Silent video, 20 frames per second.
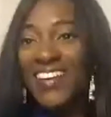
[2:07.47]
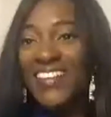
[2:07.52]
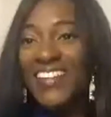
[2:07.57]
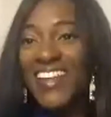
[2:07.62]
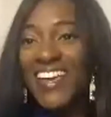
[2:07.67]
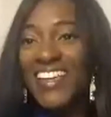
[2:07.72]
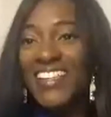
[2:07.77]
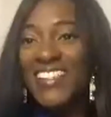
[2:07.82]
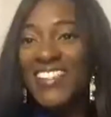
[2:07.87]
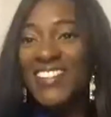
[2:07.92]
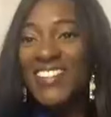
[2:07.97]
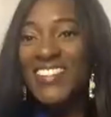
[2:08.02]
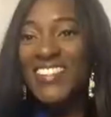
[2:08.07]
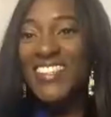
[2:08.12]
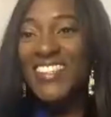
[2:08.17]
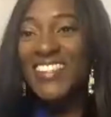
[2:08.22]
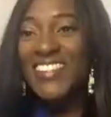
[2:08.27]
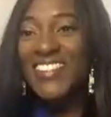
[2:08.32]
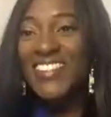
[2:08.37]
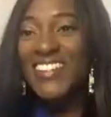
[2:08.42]
Oh, nice
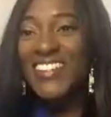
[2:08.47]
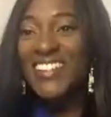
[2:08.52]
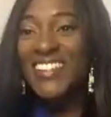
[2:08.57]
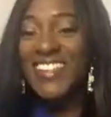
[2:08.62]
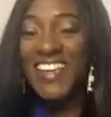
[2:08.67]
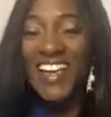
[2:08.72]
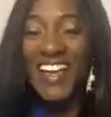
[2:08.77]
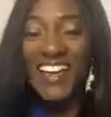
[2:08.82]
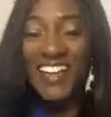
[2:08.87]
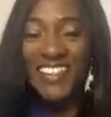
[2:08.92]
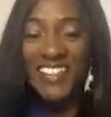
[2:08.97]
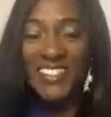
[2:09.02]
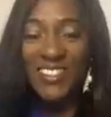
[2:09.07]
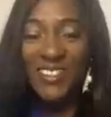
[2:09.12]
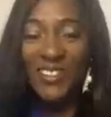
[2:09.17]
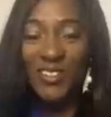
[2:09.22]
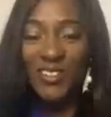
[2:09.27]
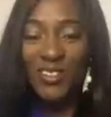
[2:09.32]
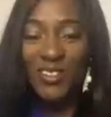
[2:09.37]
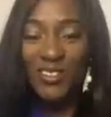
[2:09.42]
to see you,
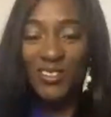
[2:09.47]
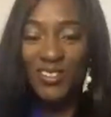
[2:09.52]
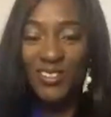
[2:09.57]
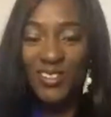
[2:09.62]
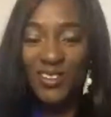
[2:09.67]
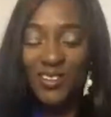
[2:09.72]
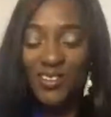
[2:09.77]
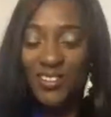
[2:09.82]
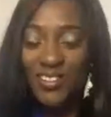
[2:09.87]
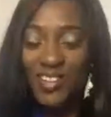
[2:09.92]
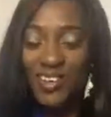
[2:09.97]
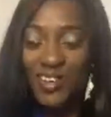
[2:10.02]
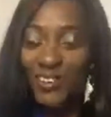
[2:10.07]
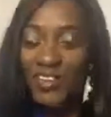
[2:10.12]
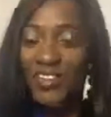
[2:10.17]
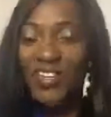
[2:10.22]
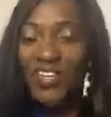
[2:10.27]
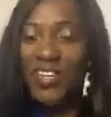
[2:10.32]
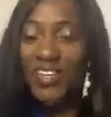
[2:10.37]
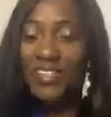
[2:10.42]
Hayat. Good. So
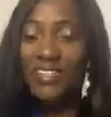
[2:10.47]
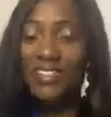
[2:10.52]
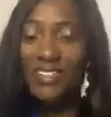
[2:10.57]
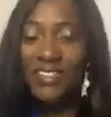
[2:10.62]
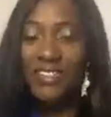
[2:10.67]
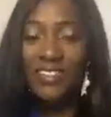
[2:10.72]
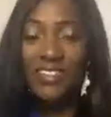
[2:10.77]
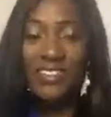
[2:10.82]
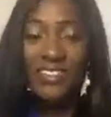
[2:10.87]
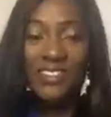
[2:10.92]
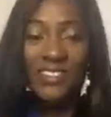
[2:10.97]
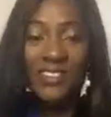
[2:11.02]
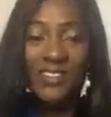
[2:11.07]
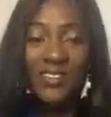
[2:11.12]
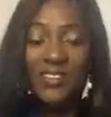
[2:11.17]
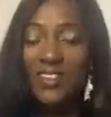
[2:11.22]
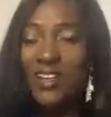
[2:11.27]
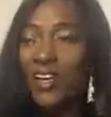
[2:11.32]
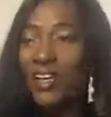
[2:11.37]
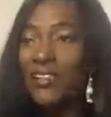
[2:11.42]
definitely
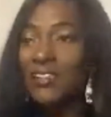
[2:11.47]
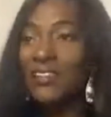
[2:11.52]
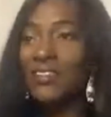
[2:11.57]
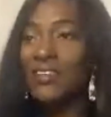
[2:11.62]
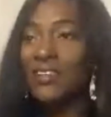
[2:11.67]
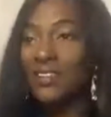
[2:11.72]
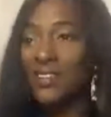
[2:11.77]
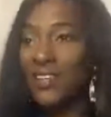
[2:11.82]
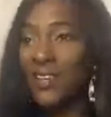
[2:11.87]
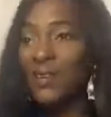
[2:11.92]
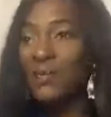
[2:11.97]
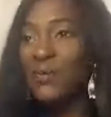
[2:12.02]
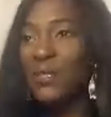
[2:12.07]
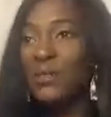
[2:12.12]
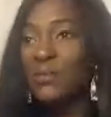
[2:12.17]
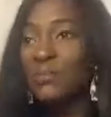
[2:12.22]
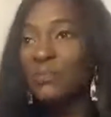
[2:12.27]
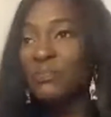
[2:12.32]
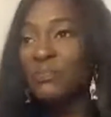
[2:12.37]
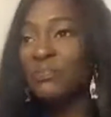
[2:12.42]
you guys can hear
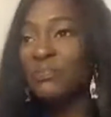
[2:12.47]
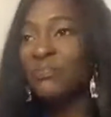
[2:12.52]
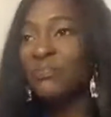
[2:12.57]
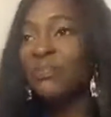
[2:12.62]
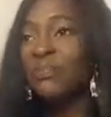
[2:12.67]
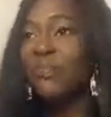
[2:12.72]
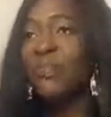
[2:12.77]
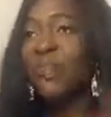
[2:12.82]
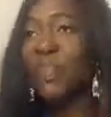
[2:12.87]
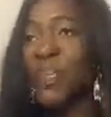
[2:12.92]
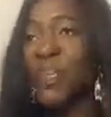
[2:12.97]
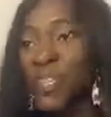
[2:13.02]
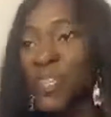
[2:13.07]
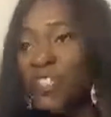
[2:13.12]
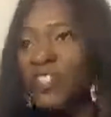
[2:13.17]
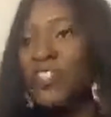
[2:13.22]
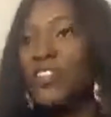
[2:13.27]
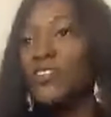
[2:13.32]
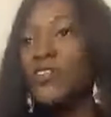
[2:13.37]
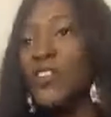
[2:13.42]
me.
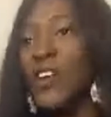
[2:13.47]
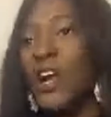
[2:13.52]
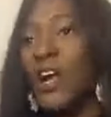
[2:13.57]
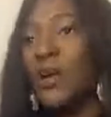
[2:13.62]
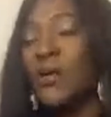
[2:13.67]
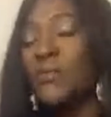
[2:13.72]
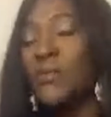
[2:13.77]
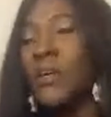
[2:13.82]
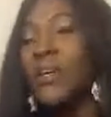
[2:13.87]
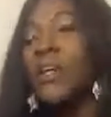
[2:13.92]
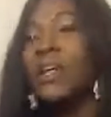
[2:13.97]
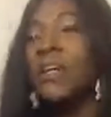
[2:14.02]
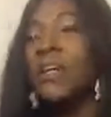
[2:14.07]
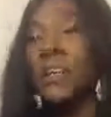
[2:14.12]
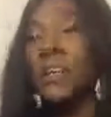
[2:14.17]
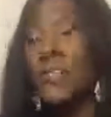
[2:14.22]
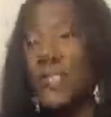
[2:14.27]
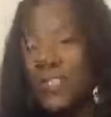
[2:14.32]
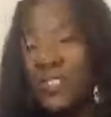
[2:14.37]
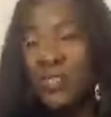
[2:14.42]
Instagram,
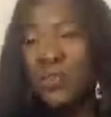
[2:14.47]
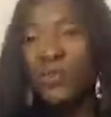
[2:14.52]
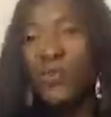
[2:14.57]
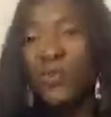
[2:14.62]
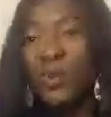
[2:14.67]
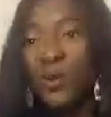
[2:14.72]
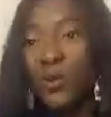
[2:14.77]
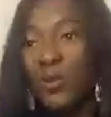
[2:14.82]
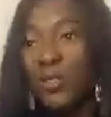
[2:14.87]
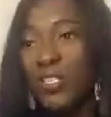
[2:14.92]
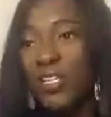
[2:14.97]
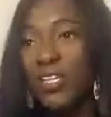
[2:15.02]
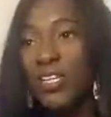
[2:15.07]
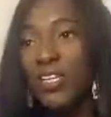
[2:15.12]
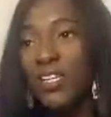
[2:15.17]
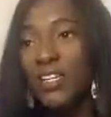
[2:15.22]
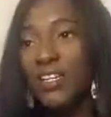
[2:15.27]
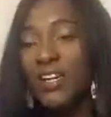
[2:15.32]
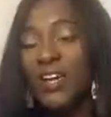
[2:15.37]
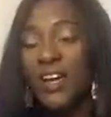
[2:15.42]
it's still
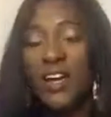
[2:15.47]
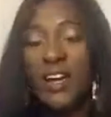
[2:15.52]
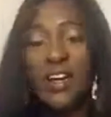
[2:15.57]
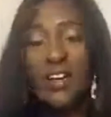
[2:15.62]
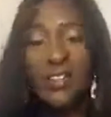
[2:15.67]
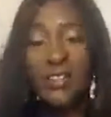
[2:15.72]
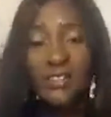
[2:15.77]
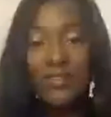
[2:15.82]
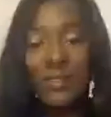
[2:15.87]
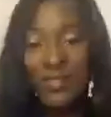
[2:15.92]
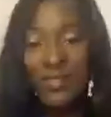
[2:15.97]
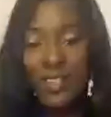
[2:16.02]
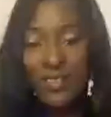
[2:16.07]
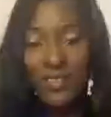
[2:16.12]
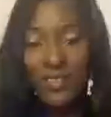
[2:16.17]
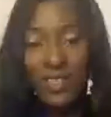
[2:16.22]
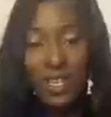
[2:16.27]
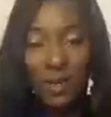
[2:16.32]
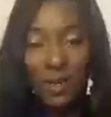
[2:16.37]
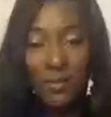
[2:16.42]
loading. Give
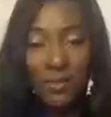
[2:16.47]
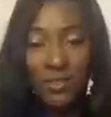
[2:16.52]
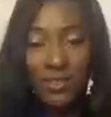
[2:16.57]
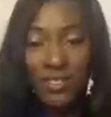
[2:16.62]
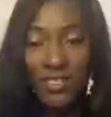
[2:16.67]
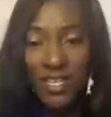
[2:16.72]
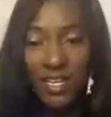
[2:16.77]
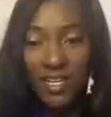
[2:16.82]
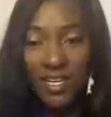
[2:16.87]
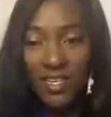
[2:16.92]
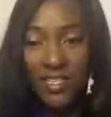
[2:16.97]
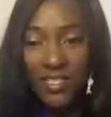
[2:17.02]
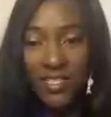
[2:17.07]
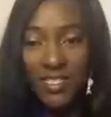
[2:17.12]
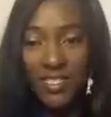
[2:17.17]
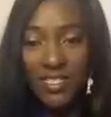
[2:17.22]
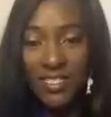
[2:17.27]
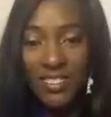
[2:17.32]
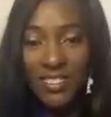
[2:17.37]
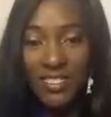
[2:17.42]
you a couple of
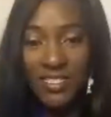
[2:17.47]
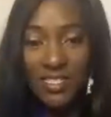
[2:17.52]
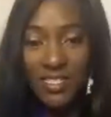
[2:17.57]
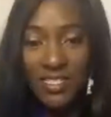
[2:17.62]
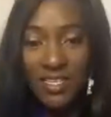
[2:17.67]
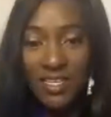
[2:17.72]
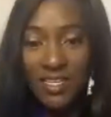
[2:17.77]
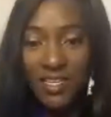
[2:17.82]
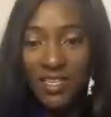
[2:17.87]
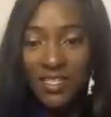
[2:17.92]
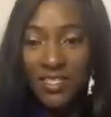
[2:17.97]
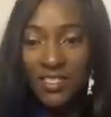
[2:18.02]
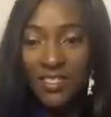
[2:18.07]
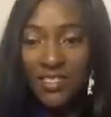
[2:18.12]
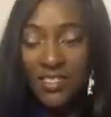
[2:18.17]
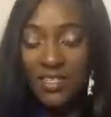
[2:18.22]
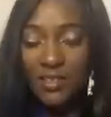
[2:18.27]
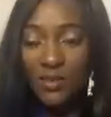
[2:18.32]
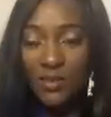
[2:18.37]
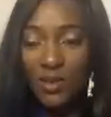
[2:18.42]
seconds.
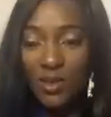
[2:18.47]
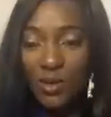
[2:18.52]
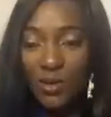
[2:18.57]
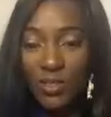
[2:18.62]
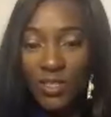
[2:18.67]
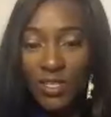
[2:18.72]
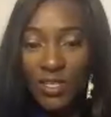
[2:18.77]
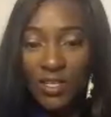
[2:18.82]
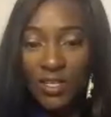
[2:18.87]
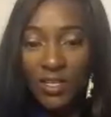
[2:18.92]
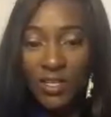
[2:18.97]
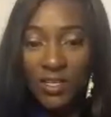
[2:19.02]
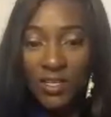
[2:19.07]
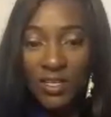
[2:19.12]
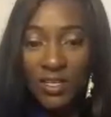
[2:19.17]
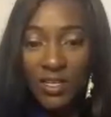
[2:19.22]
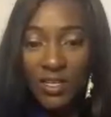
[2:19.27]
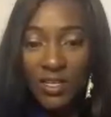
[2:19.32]
Still loading.